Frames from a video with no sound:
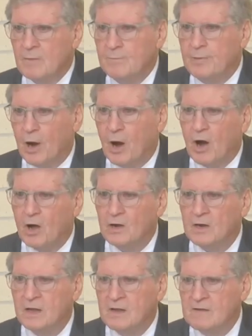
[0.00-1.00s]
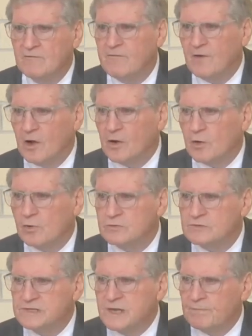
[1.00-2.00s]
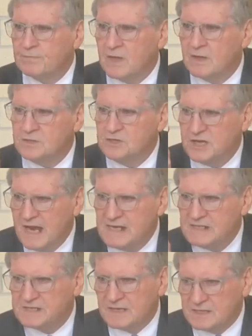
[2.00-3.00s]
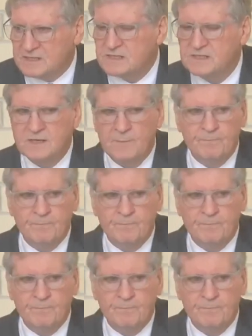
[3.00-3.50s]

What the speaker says: Paul follows Jesus,